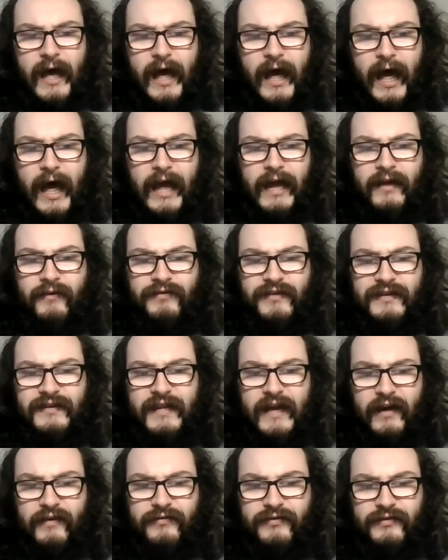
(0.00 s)
I have
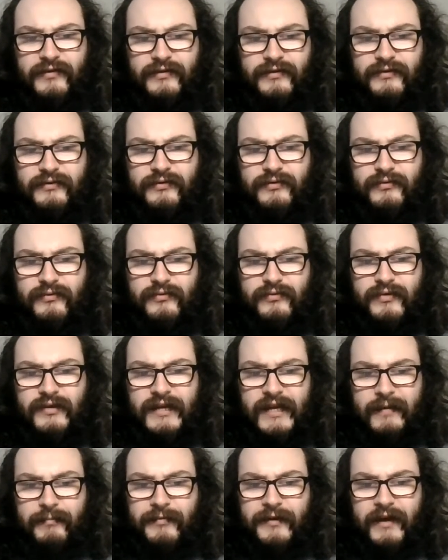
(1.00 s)
endeavored to
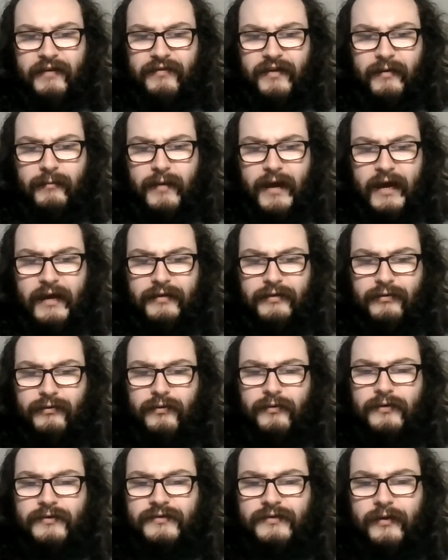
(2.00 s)
keep giving my
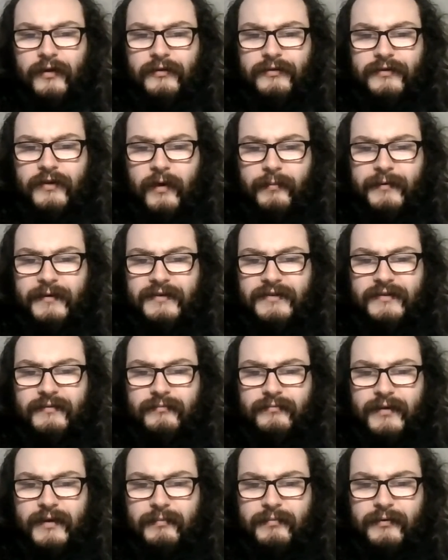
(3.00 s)
thoughts on topics
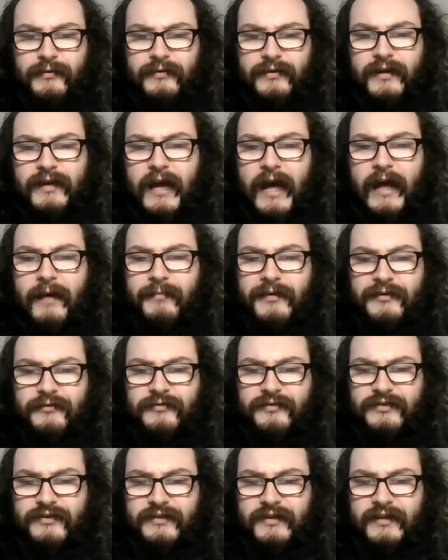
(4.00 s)
and people that I am
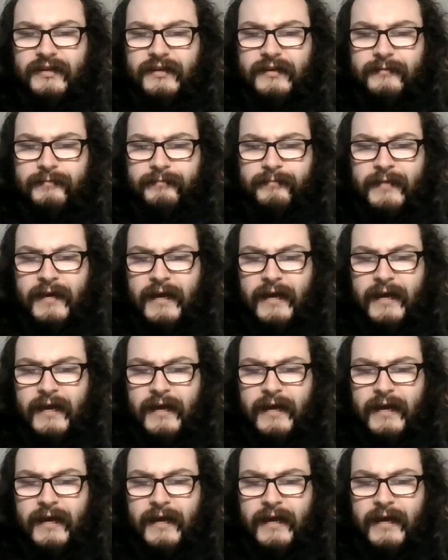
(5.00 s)
interested in.